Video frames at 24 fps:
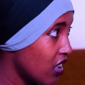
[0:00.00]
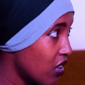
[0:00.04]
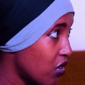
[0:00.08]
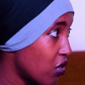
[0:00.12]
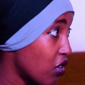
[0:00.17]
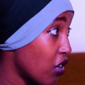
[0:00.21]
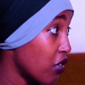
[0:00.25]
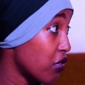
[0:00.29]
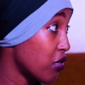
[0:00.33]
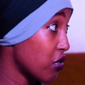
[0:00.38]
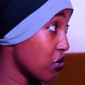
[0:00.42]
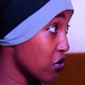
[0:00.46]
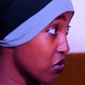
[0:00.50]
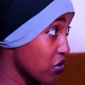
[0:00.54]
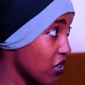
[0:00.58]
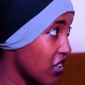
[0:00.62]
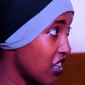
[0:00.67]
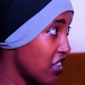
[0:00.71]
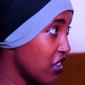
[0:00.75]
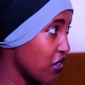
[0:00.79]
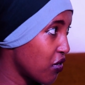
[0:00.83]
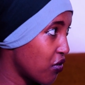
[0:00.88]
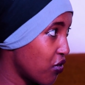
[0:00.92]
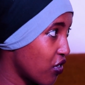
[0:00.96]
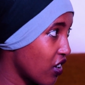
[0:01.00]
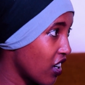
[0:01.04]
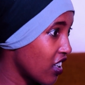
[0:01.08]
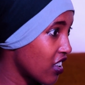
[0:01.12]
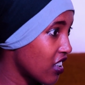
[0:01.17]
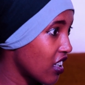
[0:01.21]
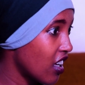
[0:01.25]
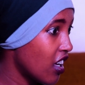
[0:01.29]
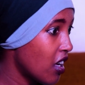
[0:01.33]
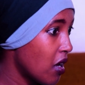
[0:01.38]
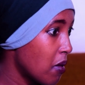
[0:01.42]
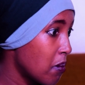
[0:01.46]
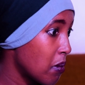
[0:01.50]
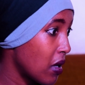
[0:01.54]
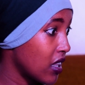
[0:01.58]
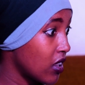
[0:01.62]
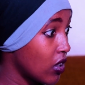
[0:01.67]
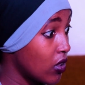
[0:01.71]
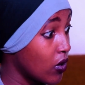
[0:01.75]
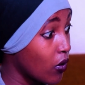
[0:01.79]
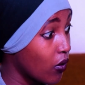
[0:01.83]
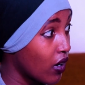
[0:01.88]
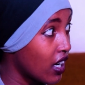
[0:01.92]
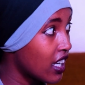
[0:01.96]
Unafunzwa different, but
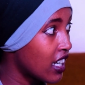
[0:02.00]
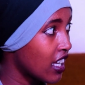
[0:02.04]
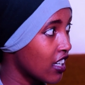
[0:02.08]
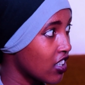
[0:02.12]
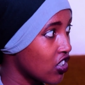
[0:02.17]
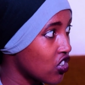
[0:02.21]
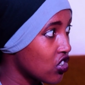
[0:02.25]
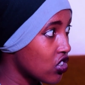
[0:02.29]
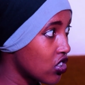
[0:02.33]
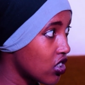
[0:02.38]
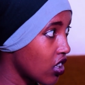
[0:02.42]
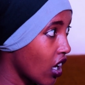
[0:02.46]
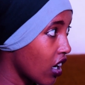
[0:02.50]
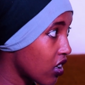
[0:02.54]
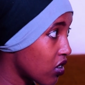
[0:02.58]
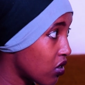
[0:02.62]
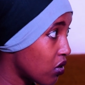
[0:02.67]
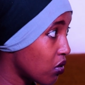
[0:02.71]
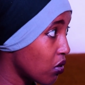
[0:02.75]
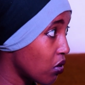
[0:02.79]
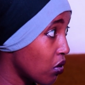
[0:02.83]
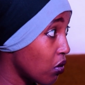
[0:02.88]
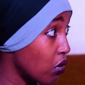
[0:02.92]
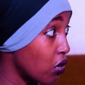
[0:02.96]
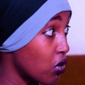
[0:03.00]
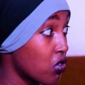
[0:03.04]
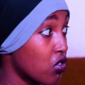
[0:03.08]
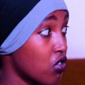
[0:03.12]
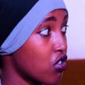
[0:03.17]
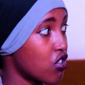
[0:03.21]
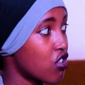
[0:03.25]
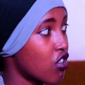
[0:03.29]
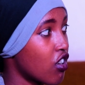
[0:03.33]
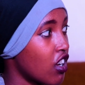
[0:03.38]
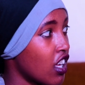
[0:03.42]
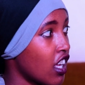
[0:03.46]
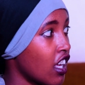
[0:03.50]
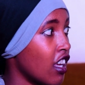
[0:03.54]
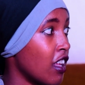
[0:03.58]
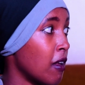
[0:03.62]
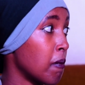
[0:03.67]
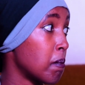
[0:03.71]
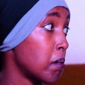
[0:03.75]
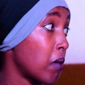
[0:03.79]
the one I stuck to was drawing and